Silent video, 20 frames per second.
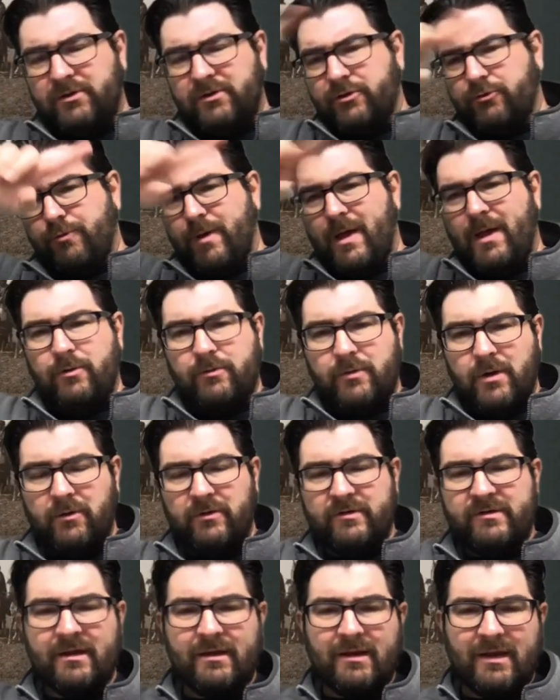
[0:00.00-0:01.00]
a railroad
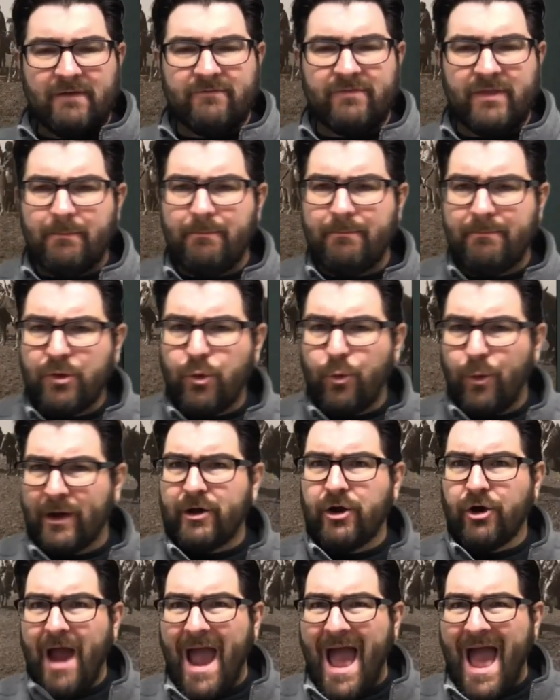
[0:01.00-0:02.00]
to give them
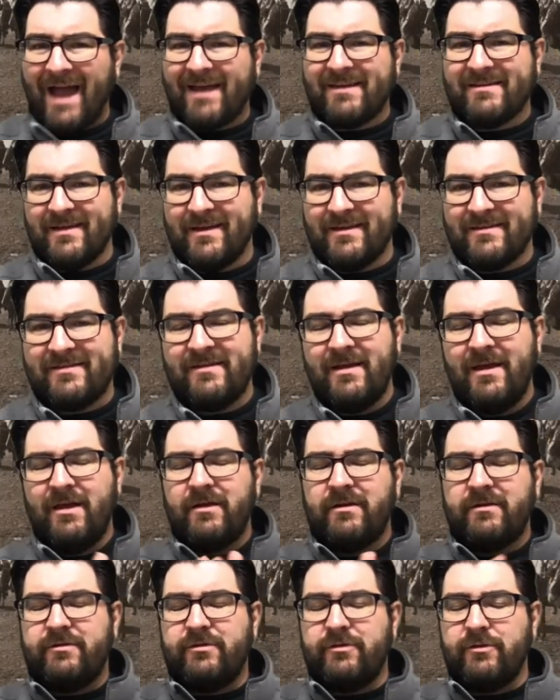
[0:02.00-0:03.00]
quicker access
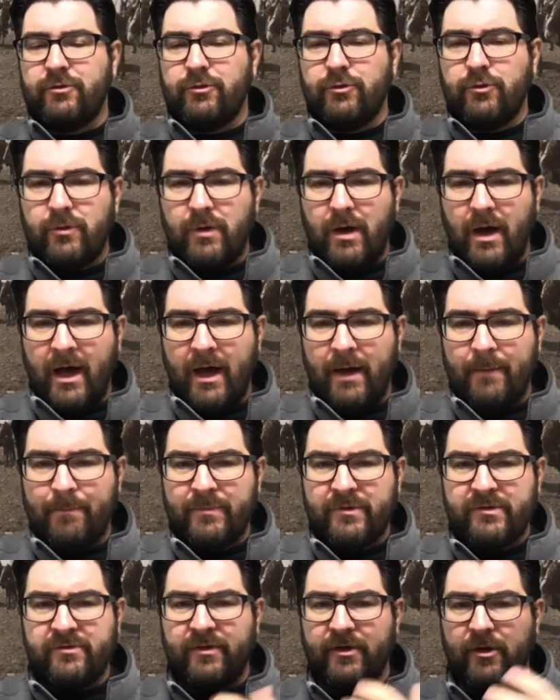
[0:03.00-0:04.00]
to um,
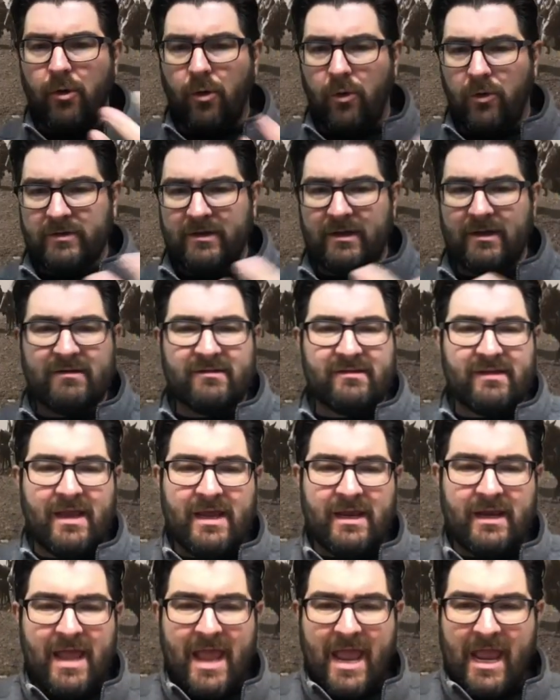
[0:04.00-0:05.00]
to their holdings
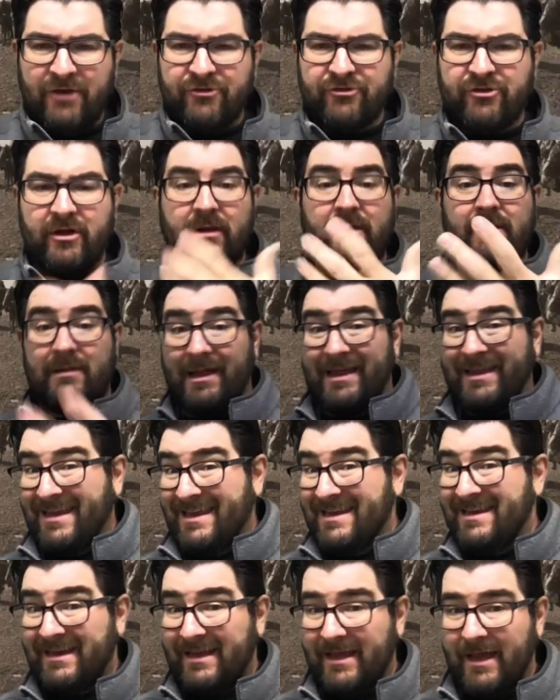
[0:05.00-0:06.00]
in Asia, like
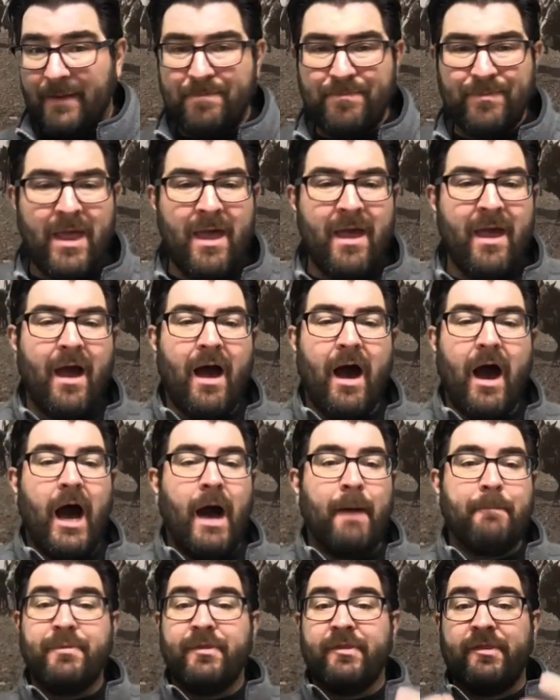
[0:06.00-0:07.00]
India.
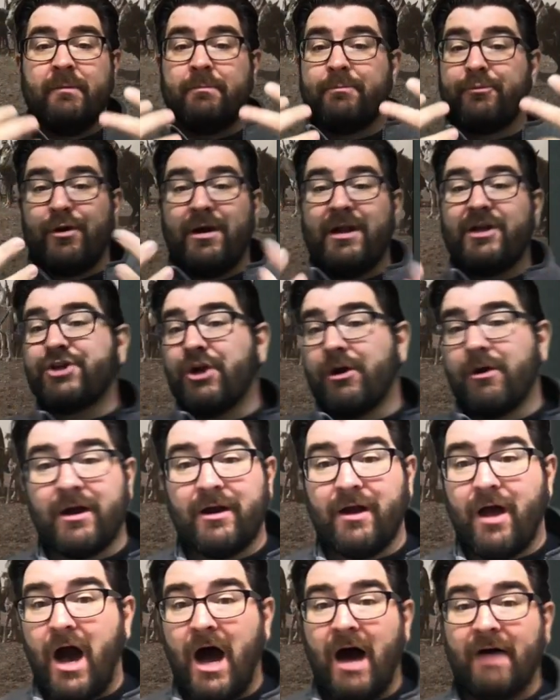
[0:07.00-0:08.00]
Um, the British are going
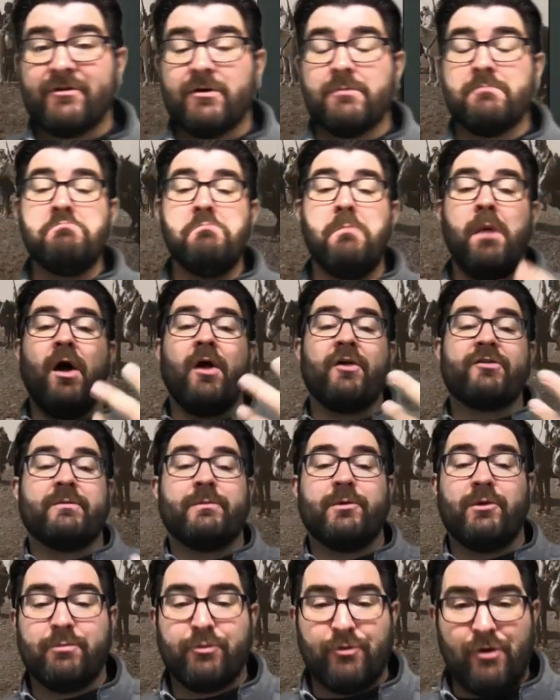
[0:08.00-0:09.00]
to offer
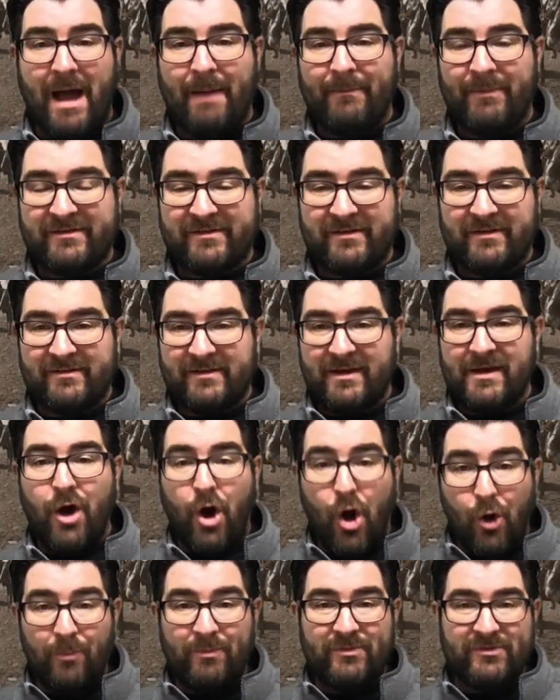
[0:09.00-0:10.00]
multiple promises in
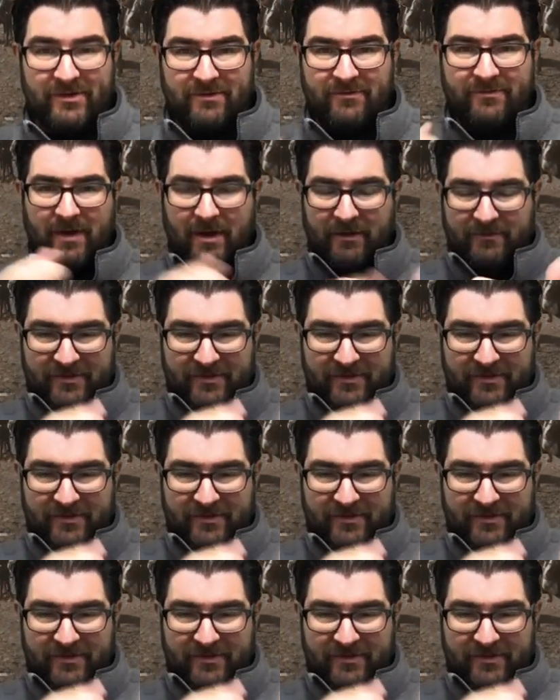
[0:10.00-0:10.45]
hopes of of